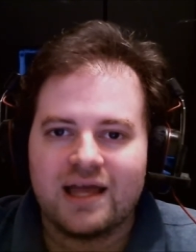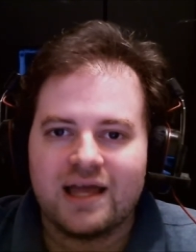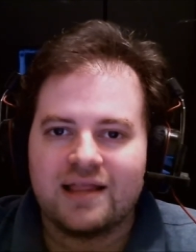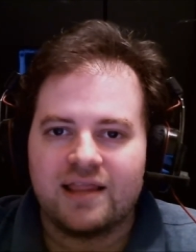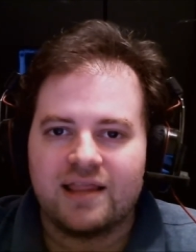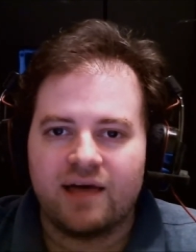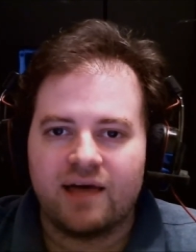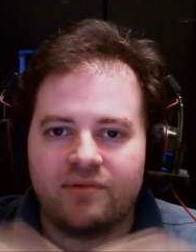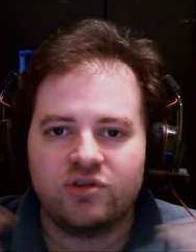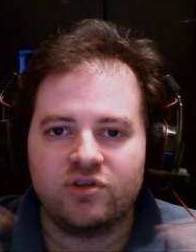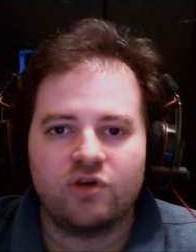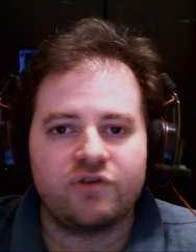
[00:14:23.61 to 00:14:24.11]

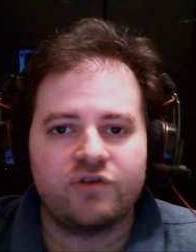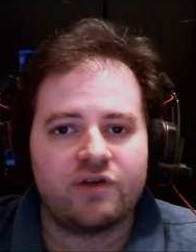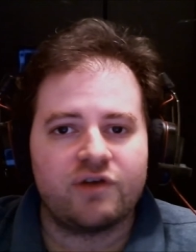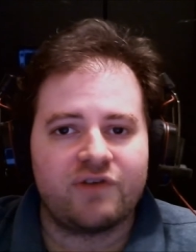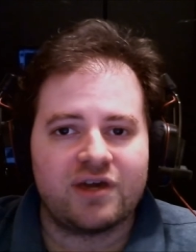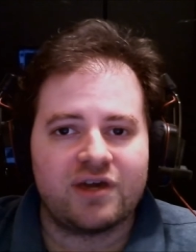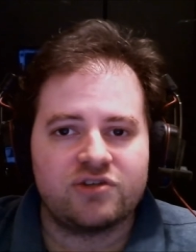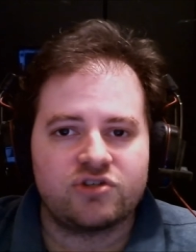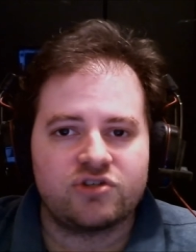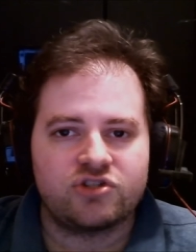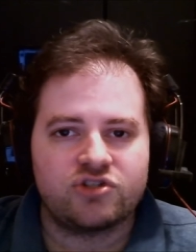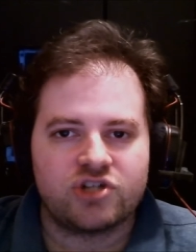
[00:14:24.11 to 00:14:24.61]
Let me know if you have
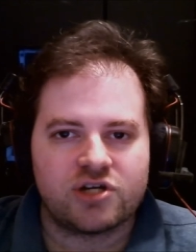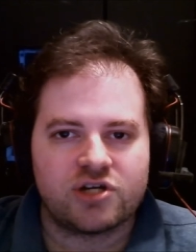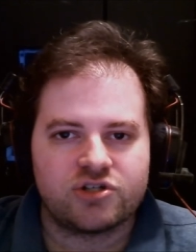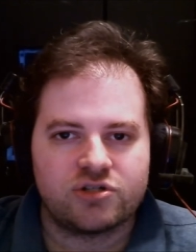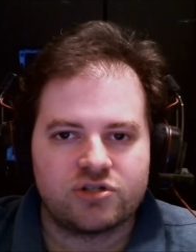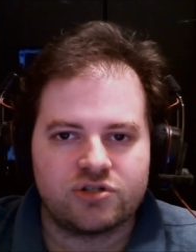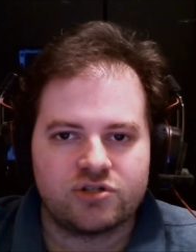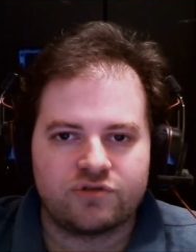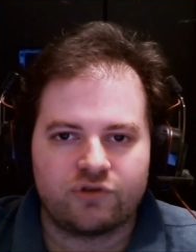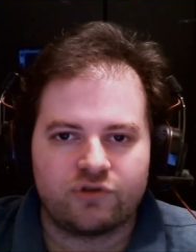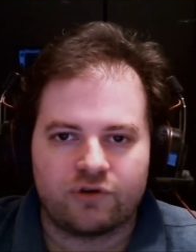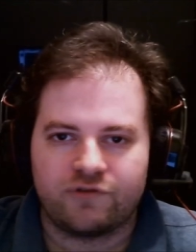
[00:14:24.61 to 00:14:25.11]
any
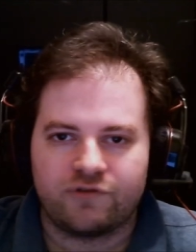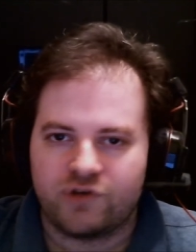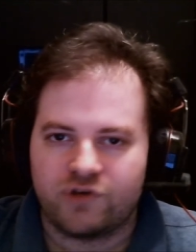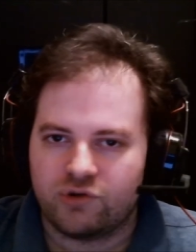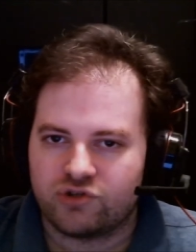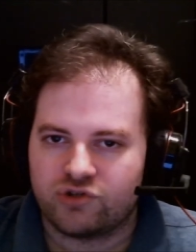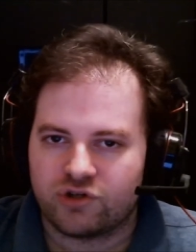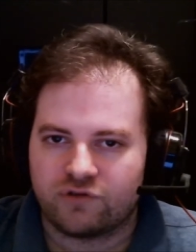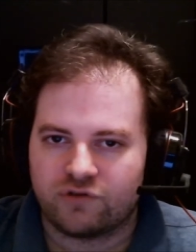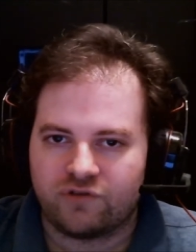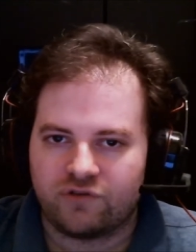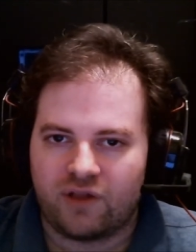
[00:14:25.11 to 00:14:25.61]
suggestions for
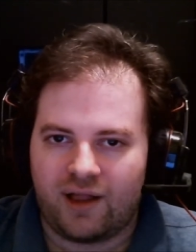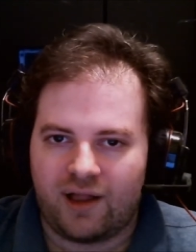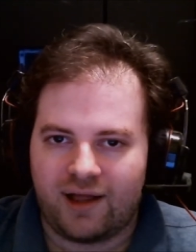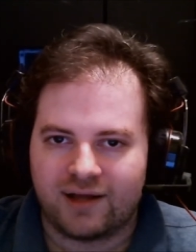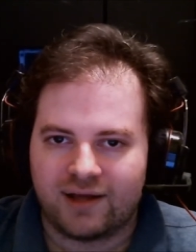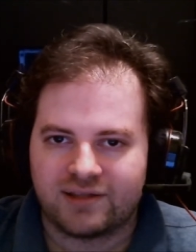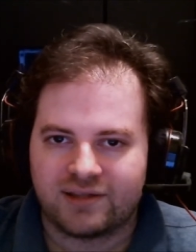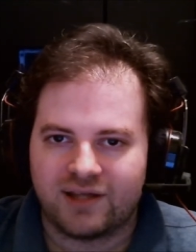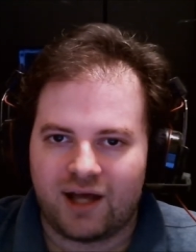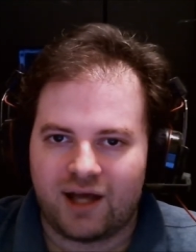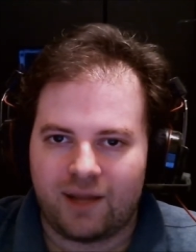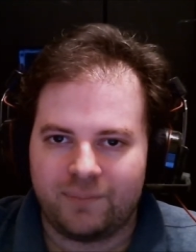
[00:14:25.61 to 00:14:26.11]
future
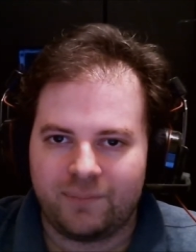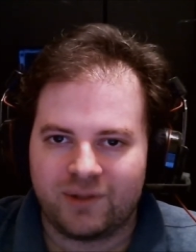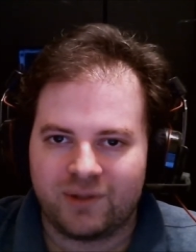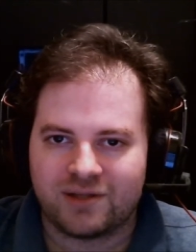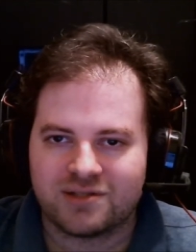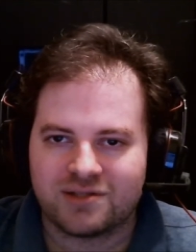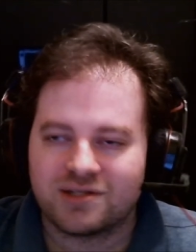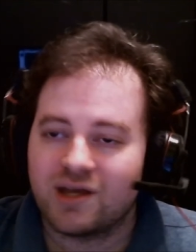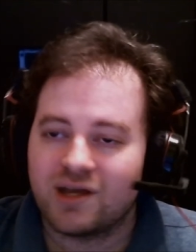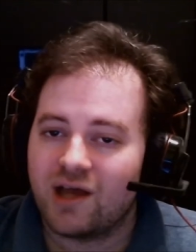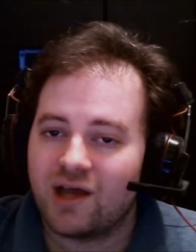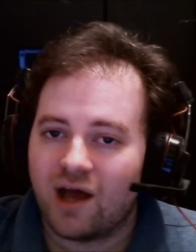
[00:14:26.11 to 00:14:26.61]
vlog
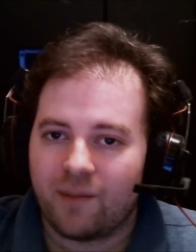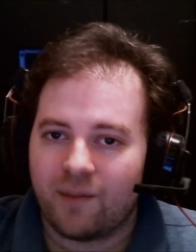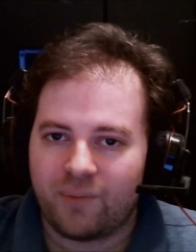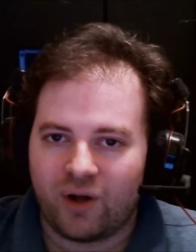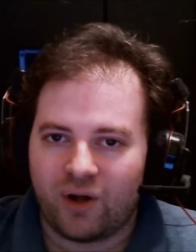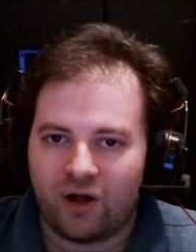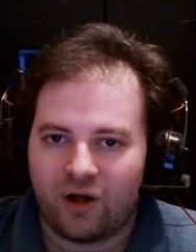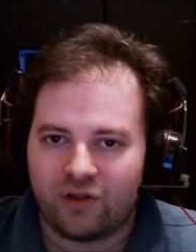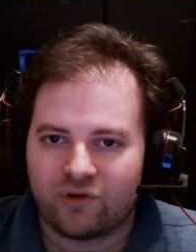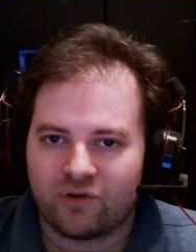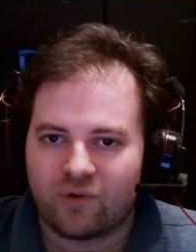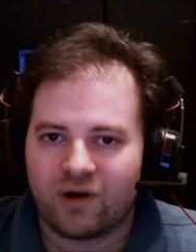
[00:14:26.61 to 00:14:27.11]
topics. But
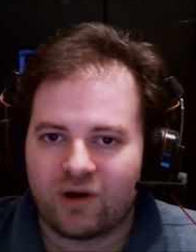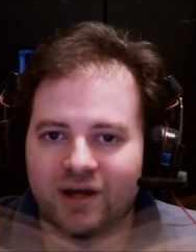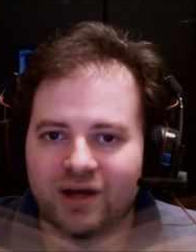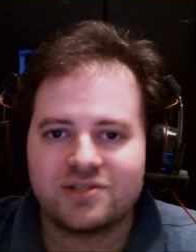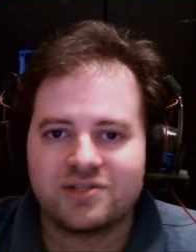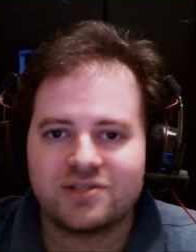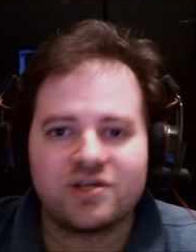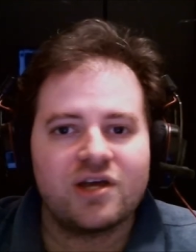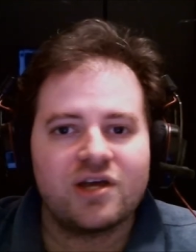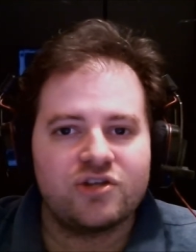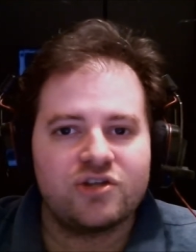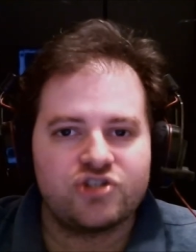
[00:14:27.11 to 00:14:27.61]

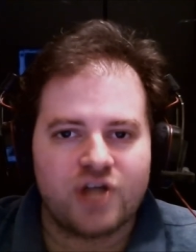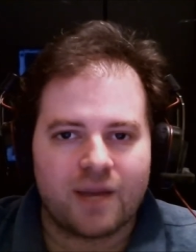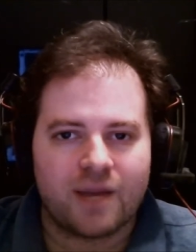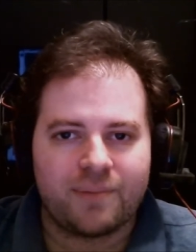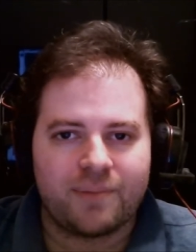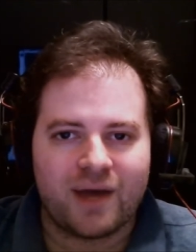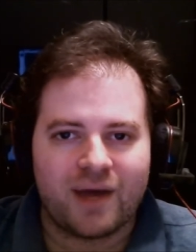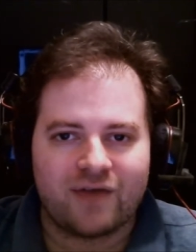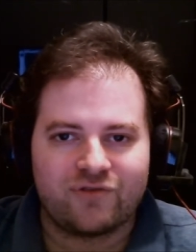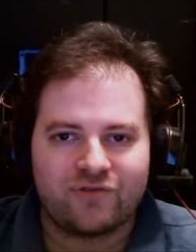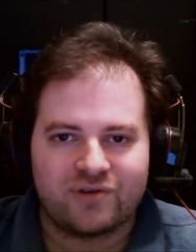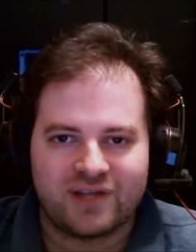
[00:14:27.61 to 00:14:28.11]
otherwise, check
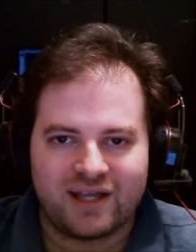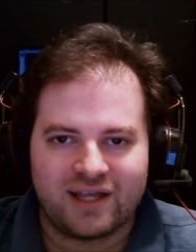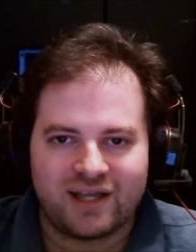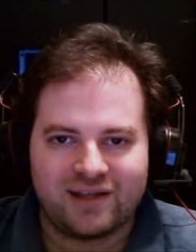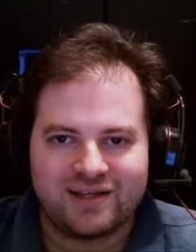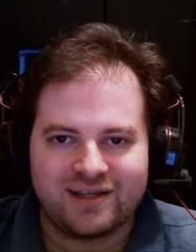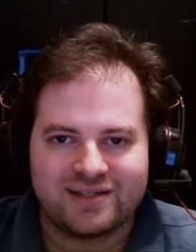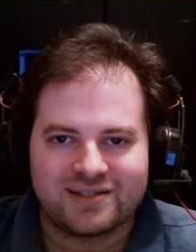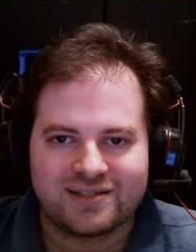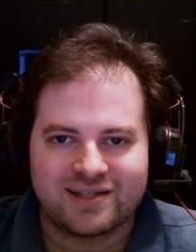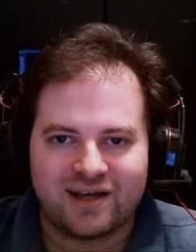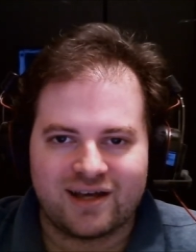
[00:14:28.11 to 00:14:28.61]
back for daily
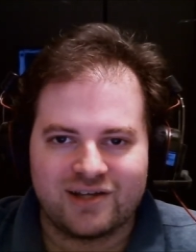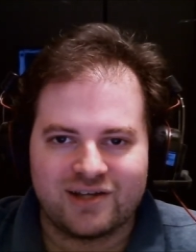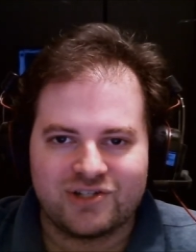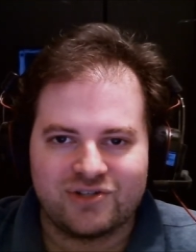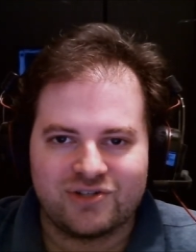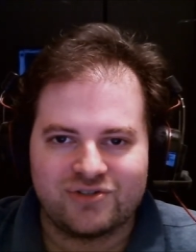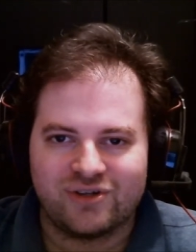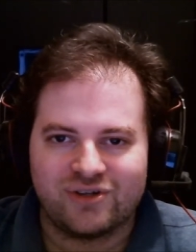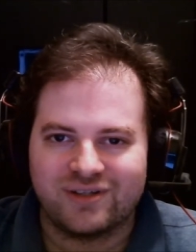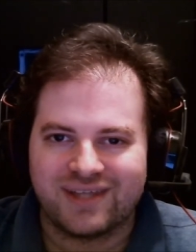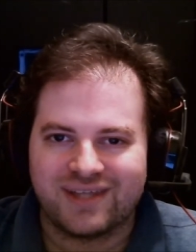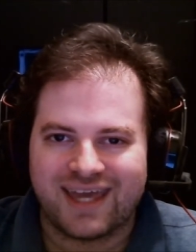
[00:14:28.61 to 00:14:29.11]

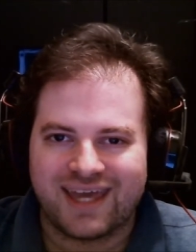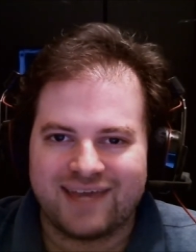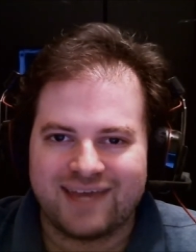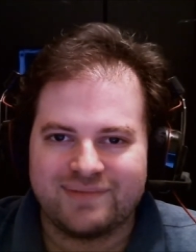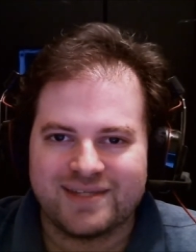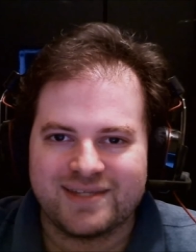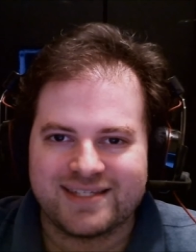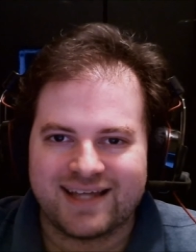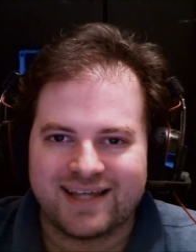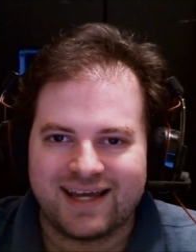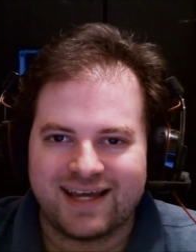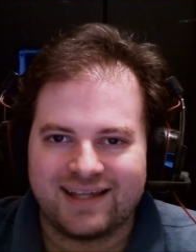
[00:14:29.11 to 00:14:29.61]
discussions on game
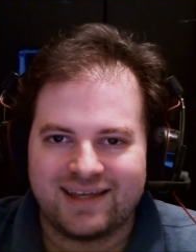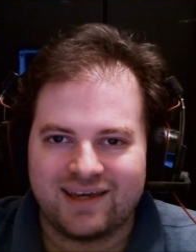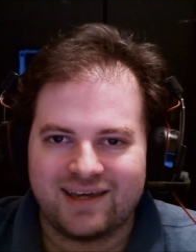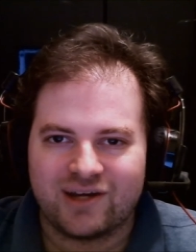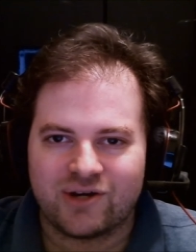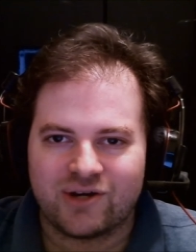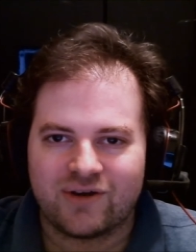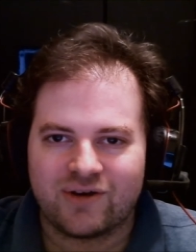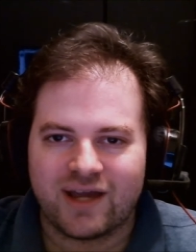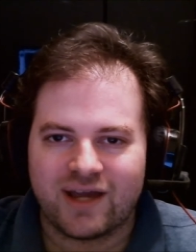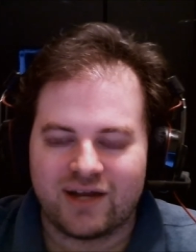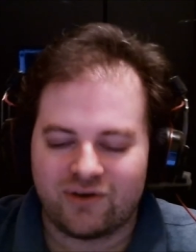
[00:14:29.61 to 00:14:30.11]
design
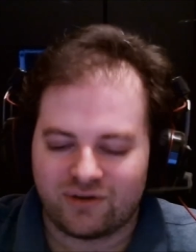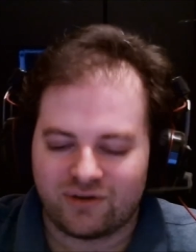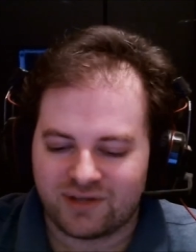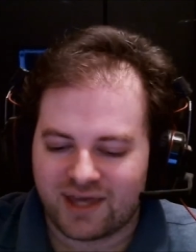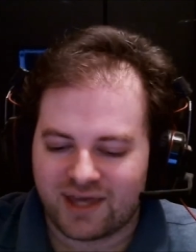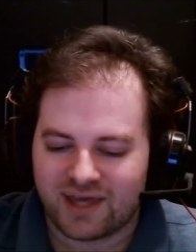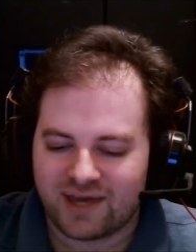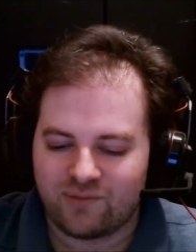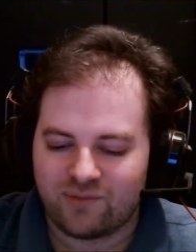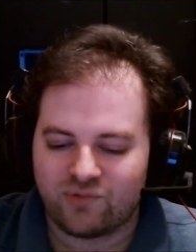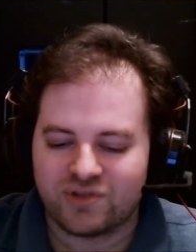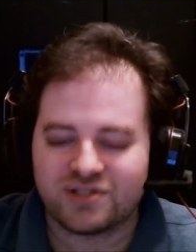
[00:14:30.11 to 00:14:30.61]
here and on
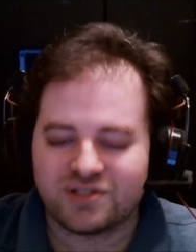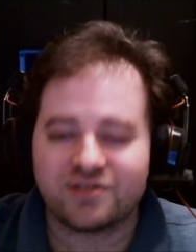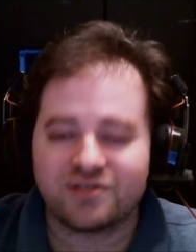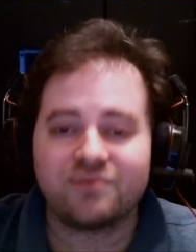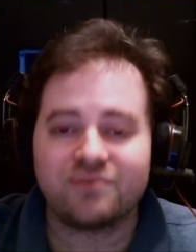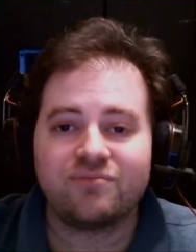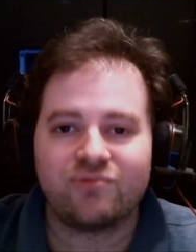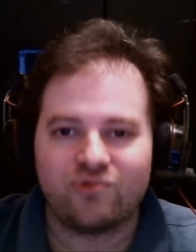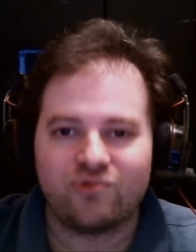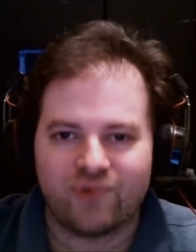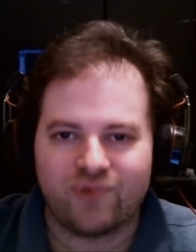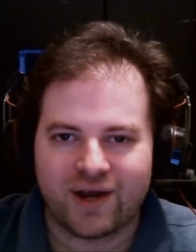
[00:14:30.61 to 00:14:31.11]
Game
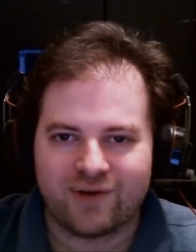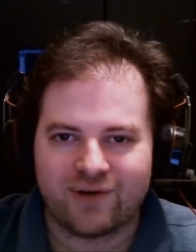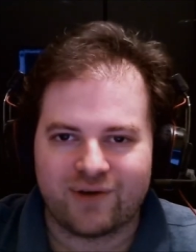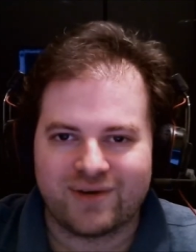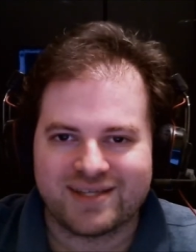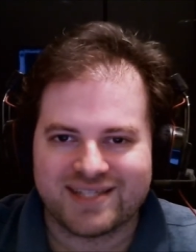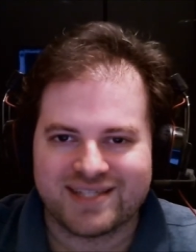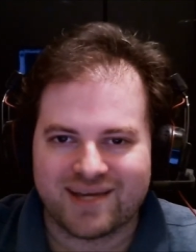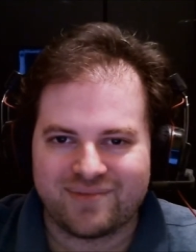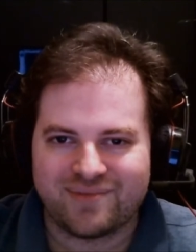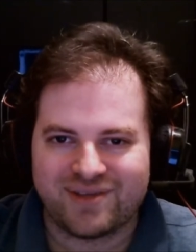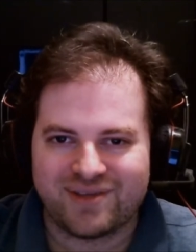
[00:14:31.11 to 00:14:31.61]
Wisdom, where we
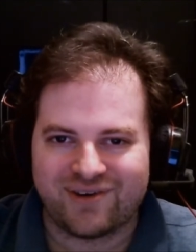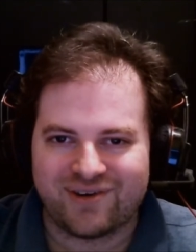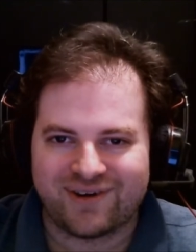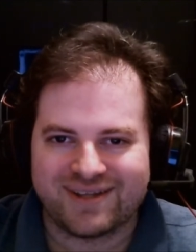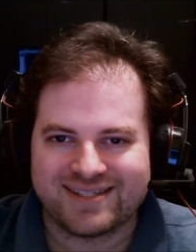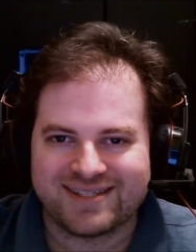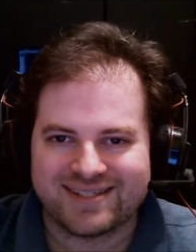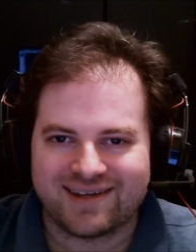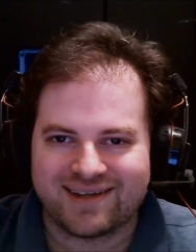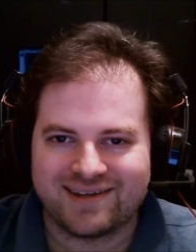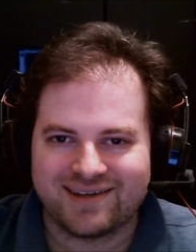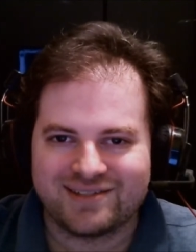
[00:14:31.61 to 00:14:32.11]
examine the
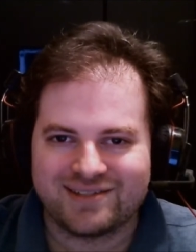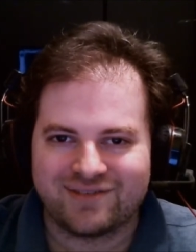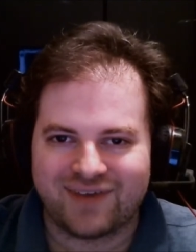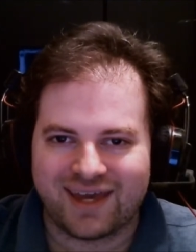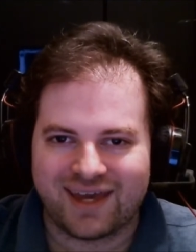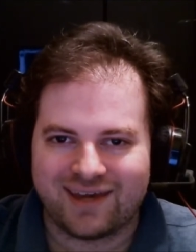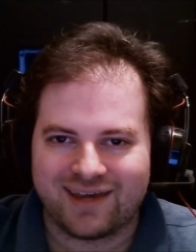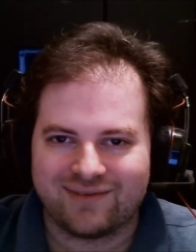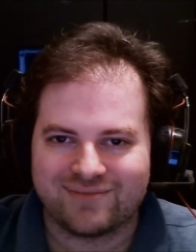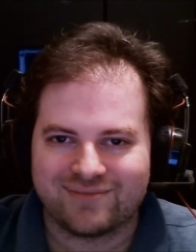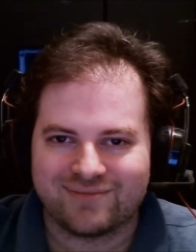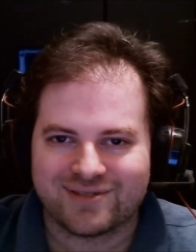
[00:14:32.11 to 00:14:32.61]
art signs of
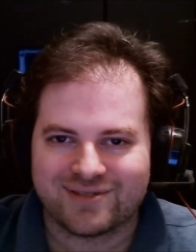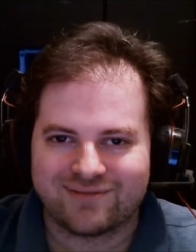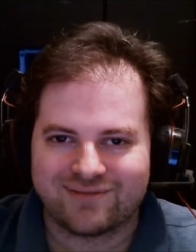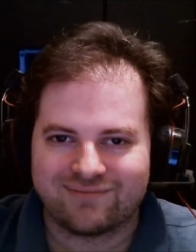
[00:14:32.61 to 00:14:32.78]
games.